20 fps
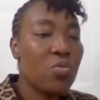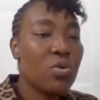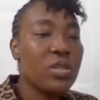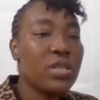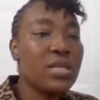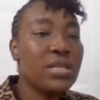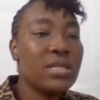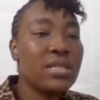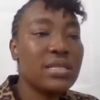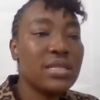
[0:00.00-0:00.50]

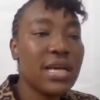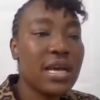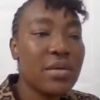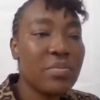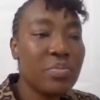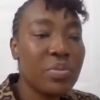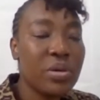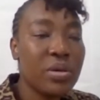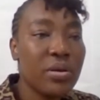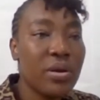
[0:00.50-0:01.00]
Within the
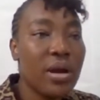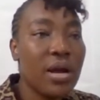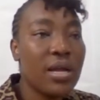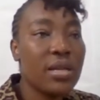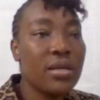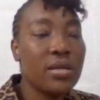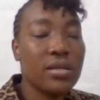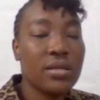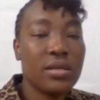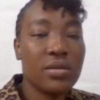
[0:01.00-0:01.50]
time
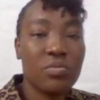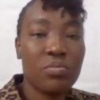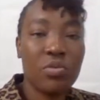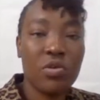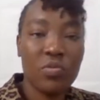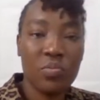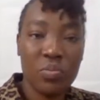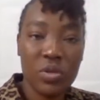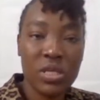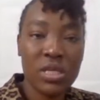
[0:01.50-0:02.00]
period,
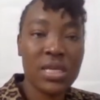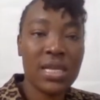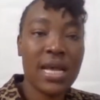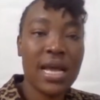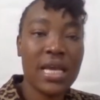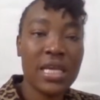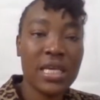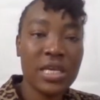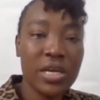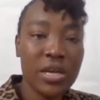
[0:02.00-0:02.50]
within
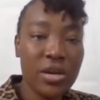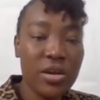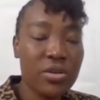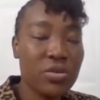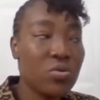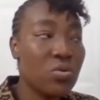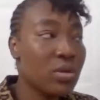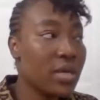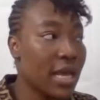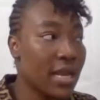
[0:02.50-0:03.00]
that
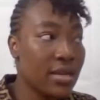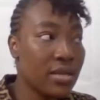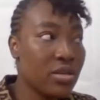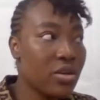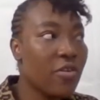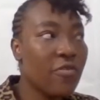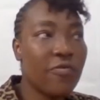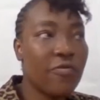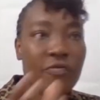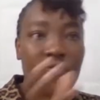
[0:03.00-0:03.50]
year,
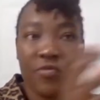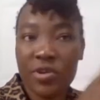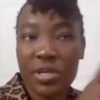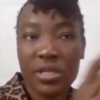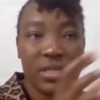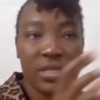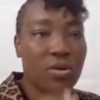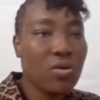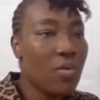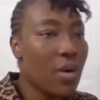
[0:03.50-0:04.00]
you're
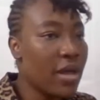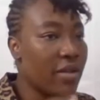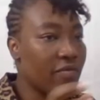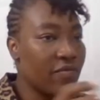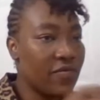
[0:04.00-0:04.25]
free to go